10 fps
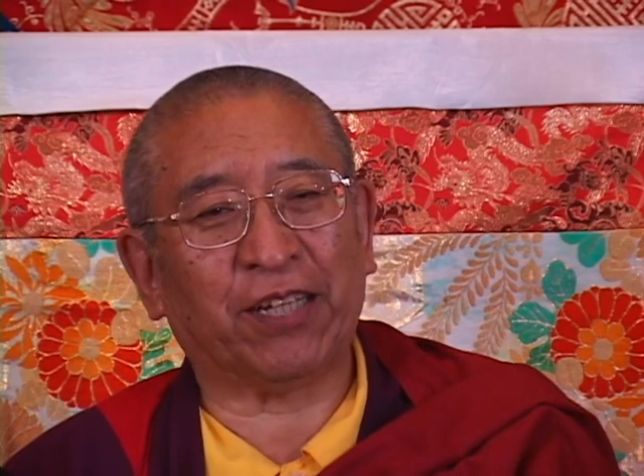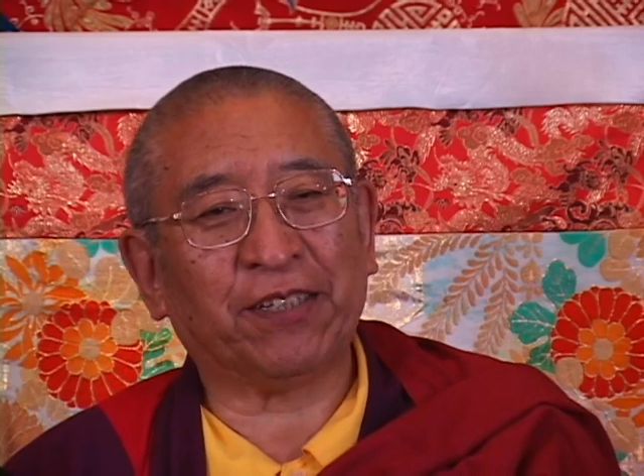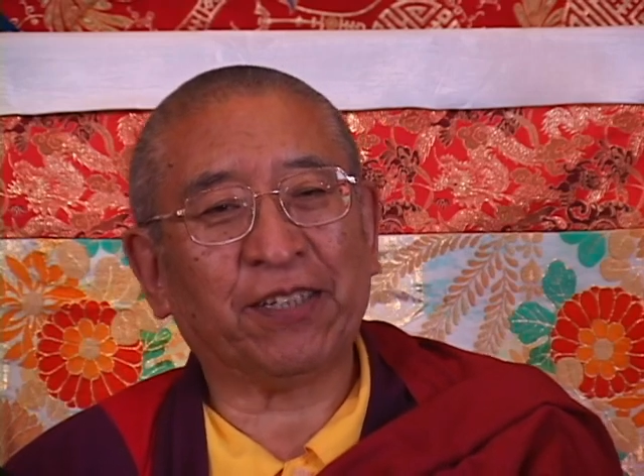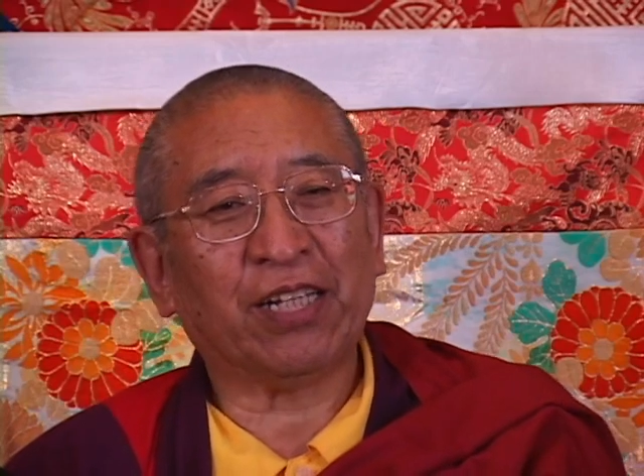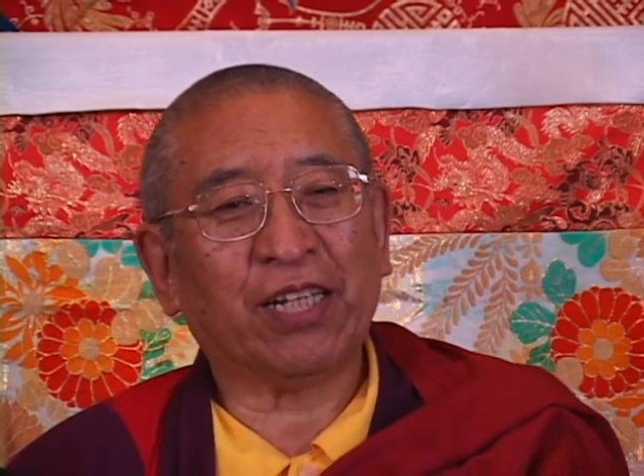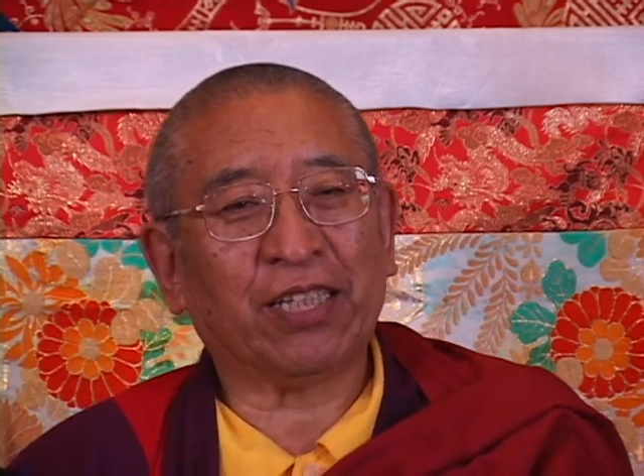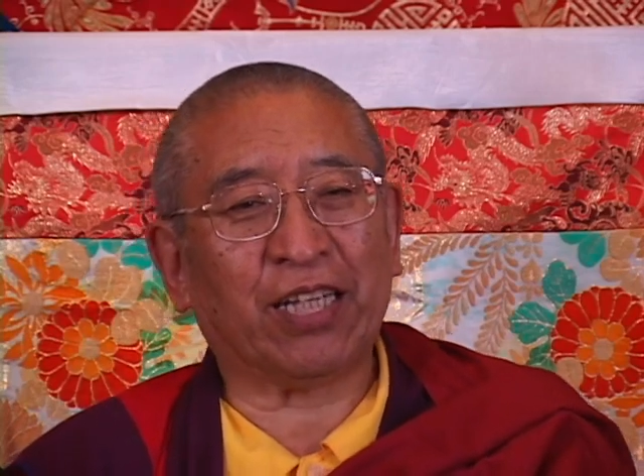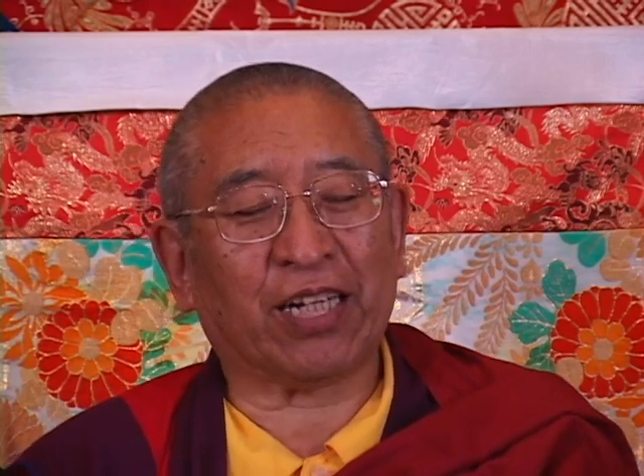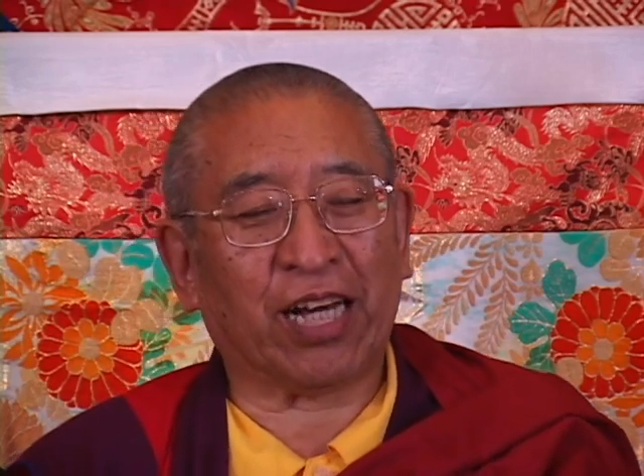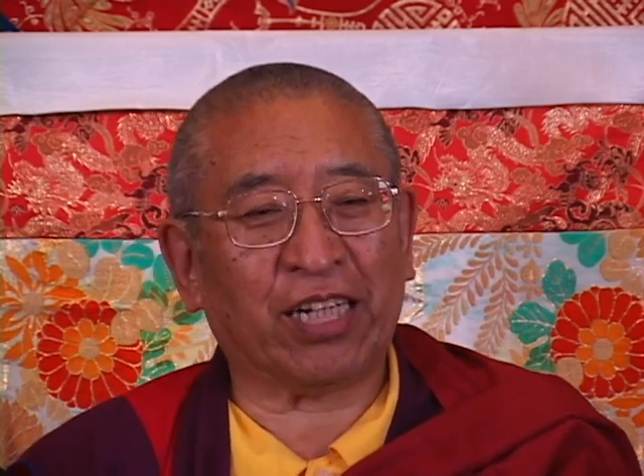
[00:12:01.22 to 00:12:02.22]
and
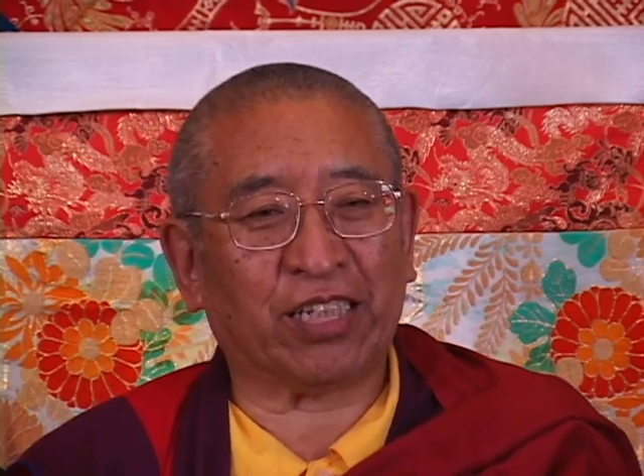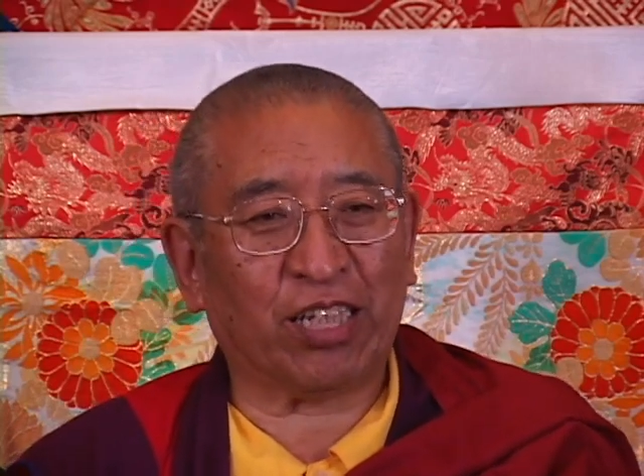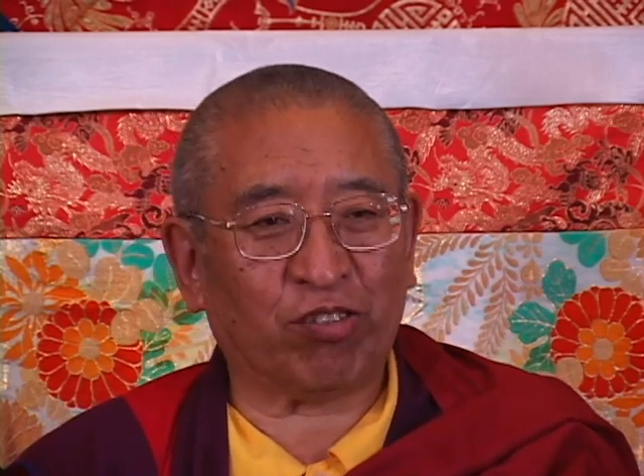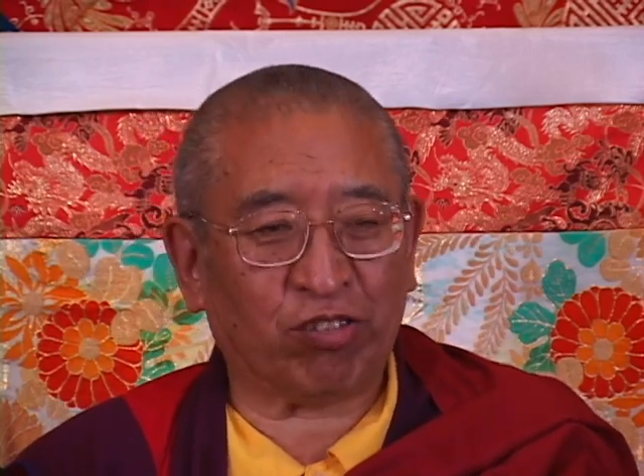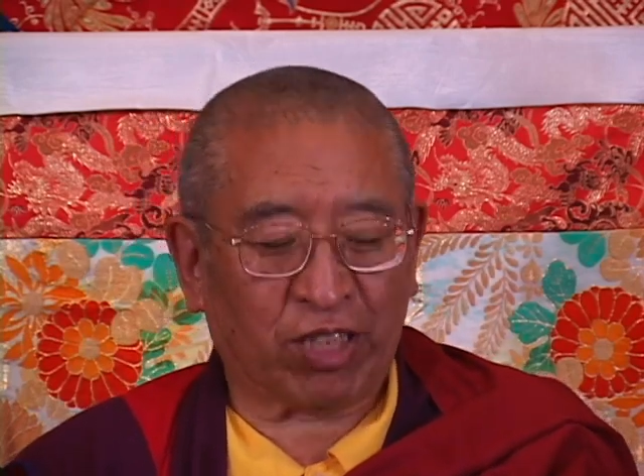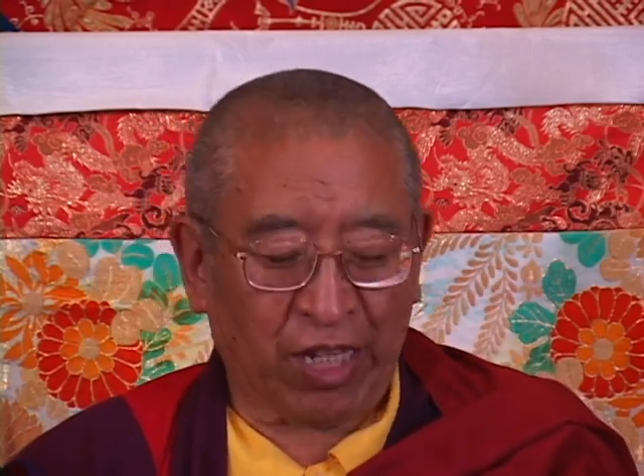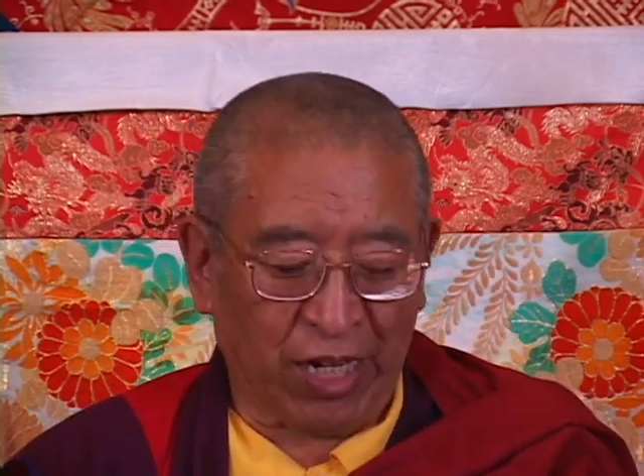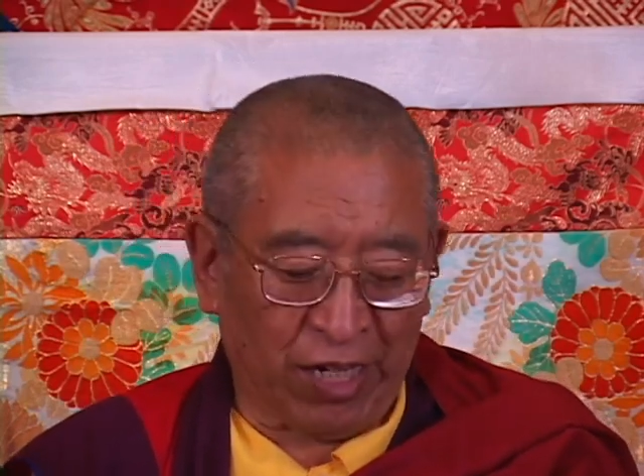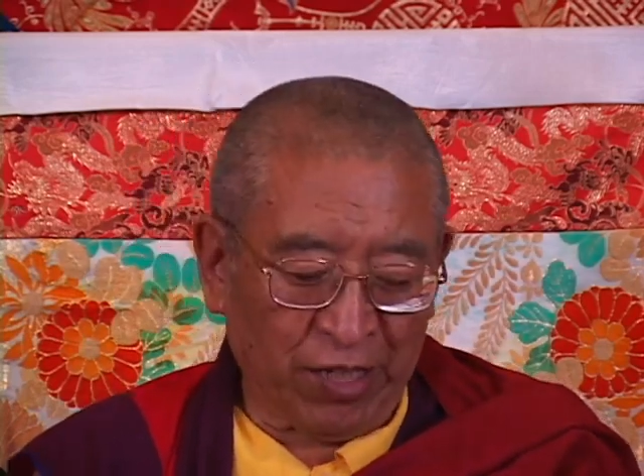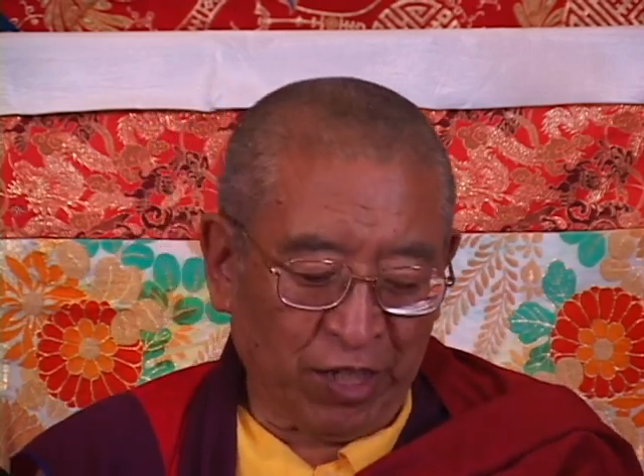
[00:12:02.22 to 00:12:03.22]
sometimes we do so in